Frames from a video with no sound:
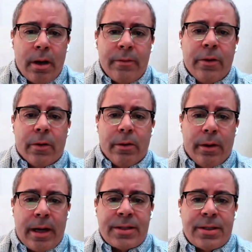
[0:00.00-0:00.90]
of your
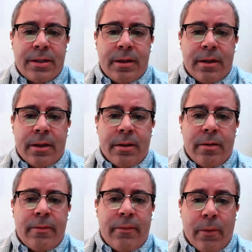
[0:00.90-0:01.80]
lesson
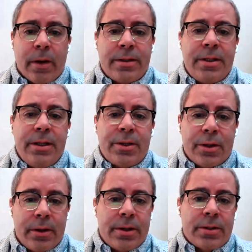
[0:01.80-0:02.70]
for a
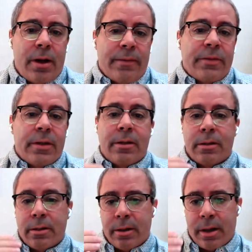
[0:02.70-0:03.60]
teacher is often
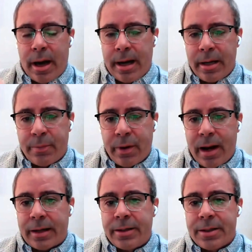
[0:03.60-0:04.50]
guided
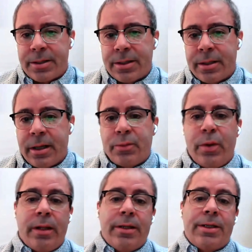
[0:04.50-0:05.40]
practice as
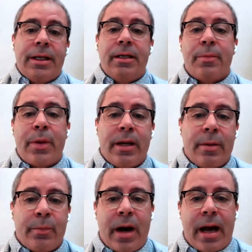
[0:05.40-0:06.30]
well as
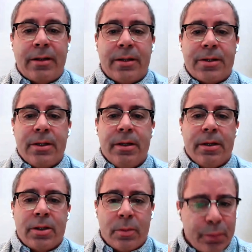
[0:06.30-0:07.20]
independent practice.
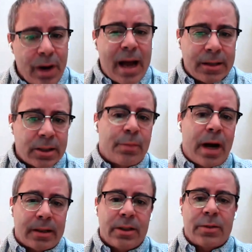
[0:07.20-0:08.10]
So practice,
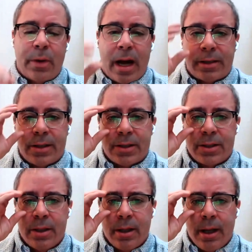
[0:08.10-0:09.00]
practice,
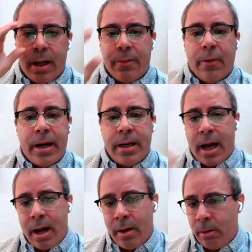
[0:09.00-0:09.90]
practice. And right
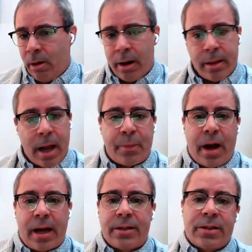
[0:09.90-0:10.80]
now, a lot of that
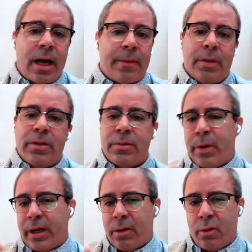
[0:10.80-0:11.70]
practice happens
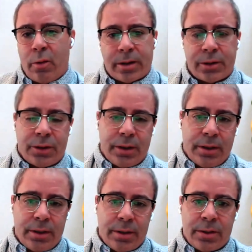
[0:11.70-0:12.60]
by
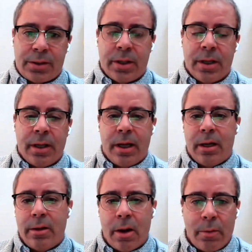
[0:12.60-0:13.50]
questions in
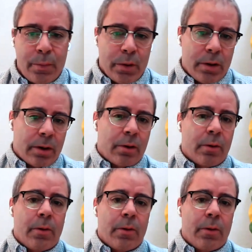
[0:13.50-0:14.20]
a notebook